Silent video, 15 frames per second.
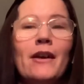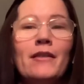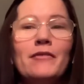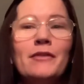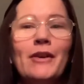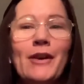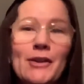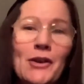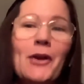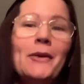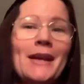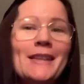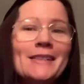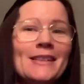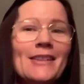But I know
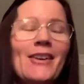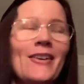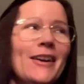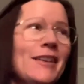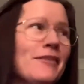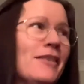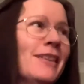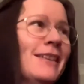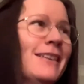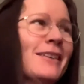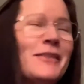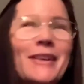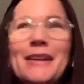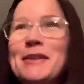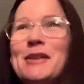he's alive.
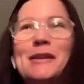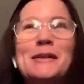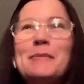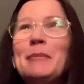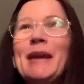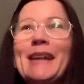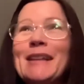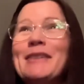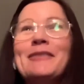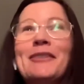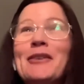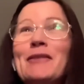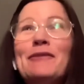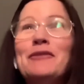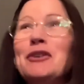I just picked the
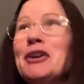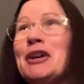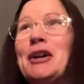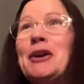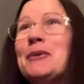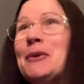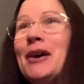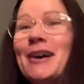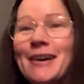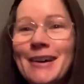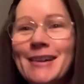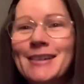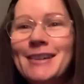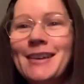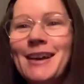wrong fucking word.
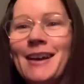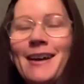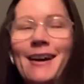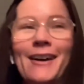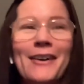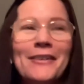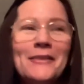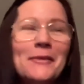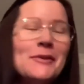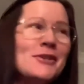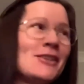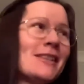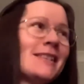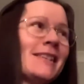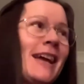I will
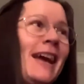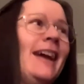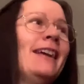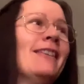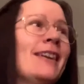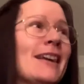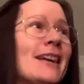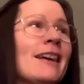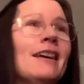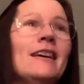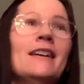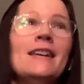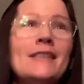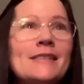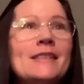just say like,
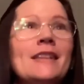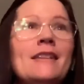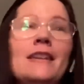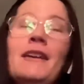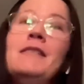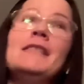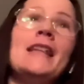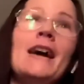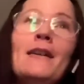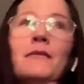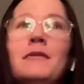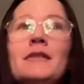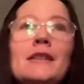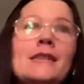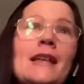you
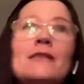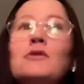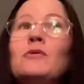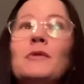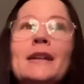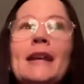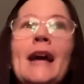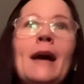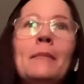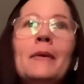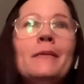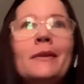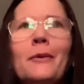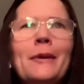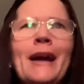know, that's already
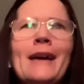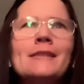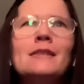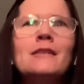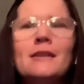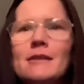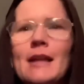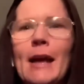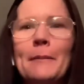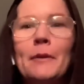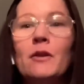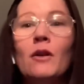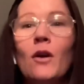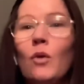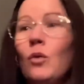happened. No, it hasn't. It's
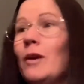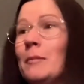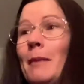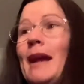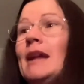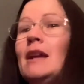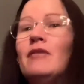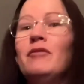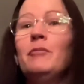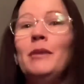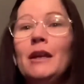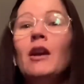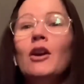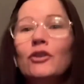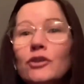happened. Or it may even
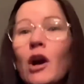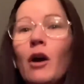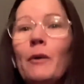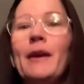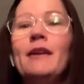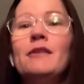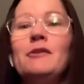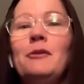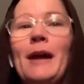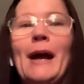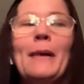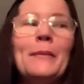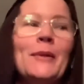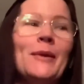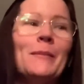be going to
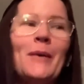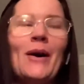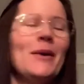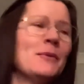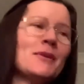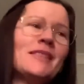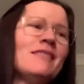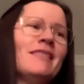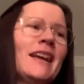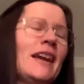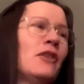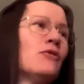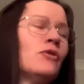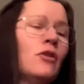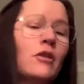happen, but I will still get
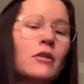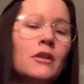it wrong.